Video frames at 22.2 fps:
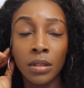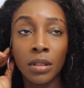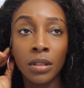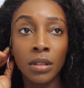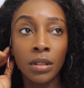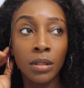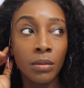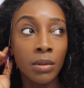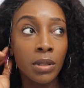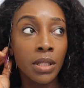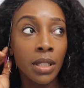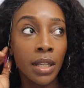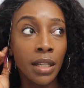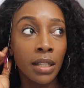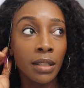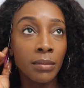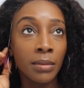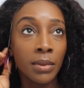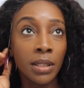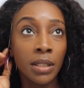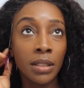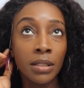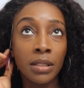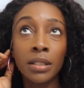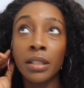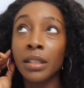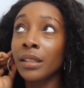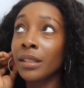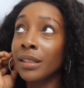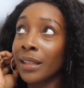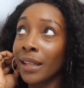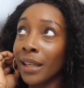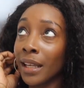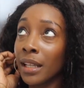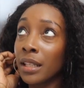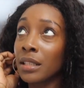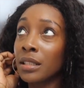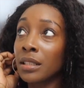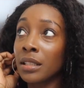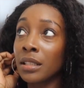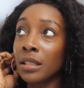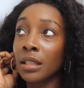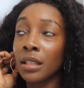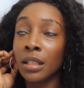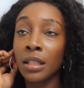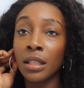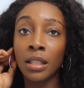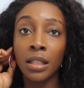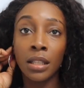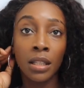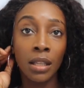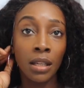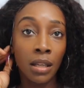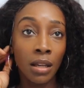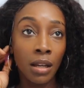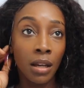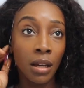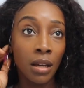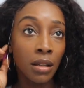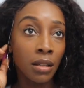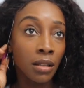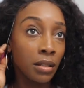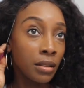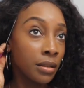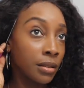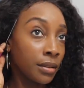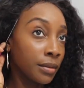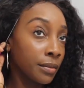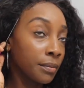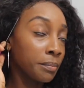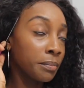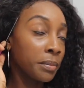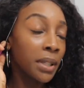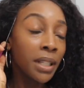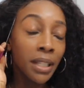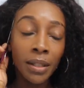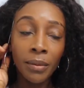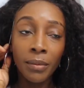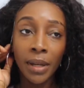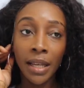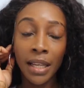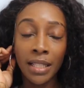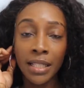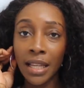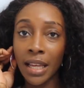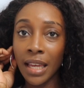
irritating me. It's a net. But anyways,